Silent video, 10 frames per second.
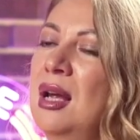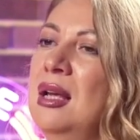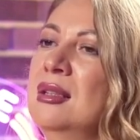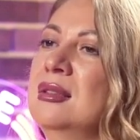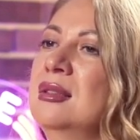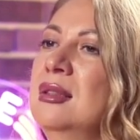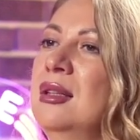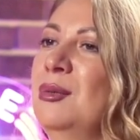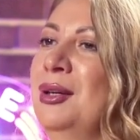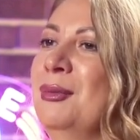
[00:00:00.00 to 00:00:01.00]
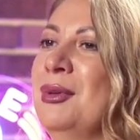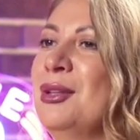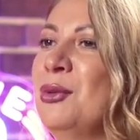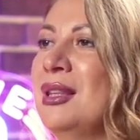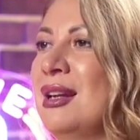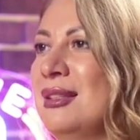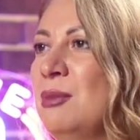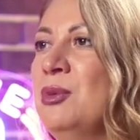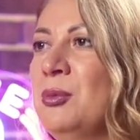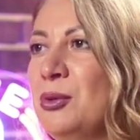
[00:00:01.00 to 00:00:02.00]
And by the way, there are
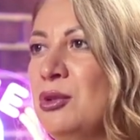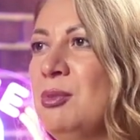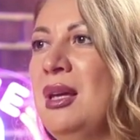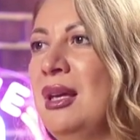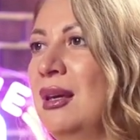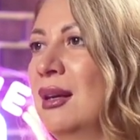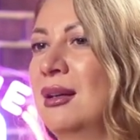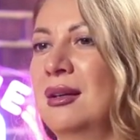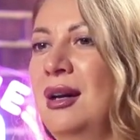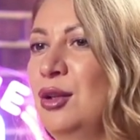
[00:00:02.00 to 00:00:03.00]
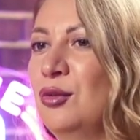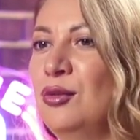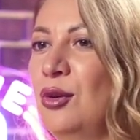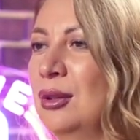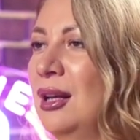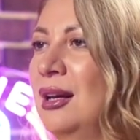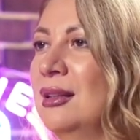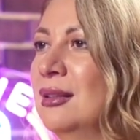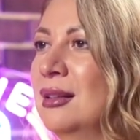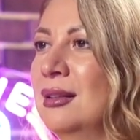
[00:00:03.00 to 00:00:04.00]
some people who's making kind of
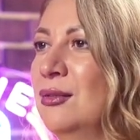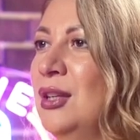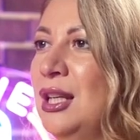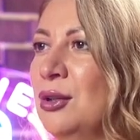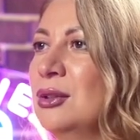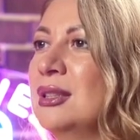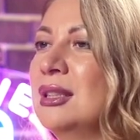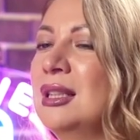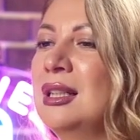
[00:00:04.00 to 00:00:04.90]
online videos